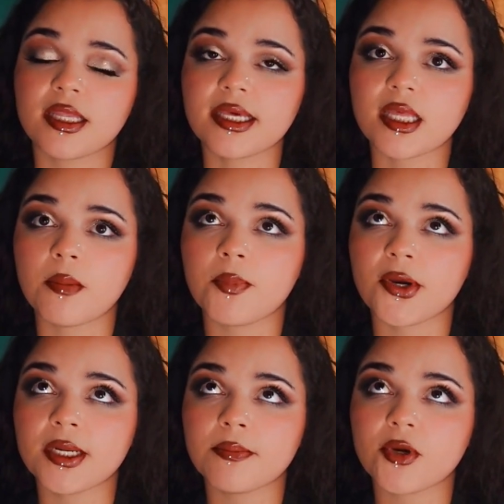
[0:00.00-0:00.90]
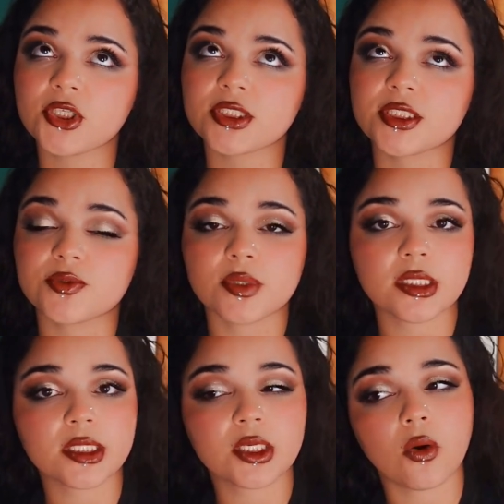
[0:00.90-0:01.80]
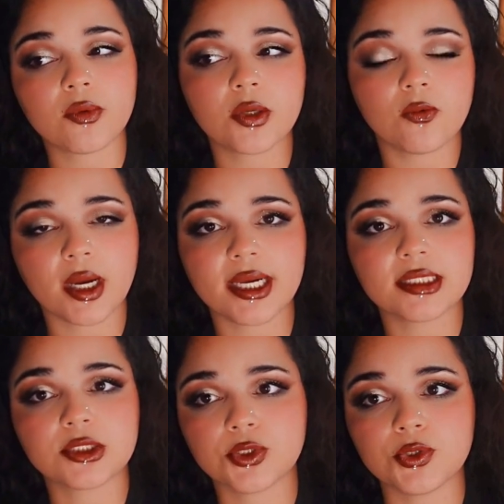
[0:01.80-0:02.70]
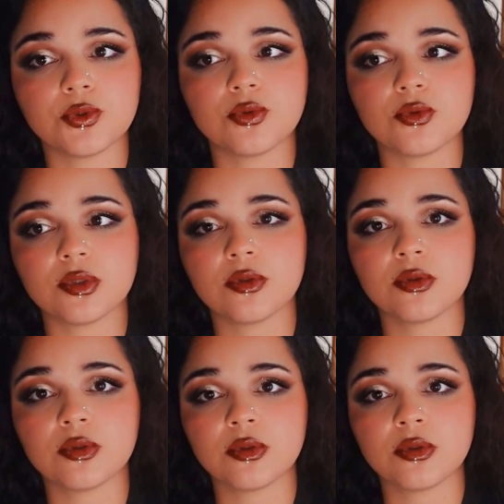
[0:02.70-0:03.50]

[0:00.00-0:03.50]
think that burning bridges is really the only way to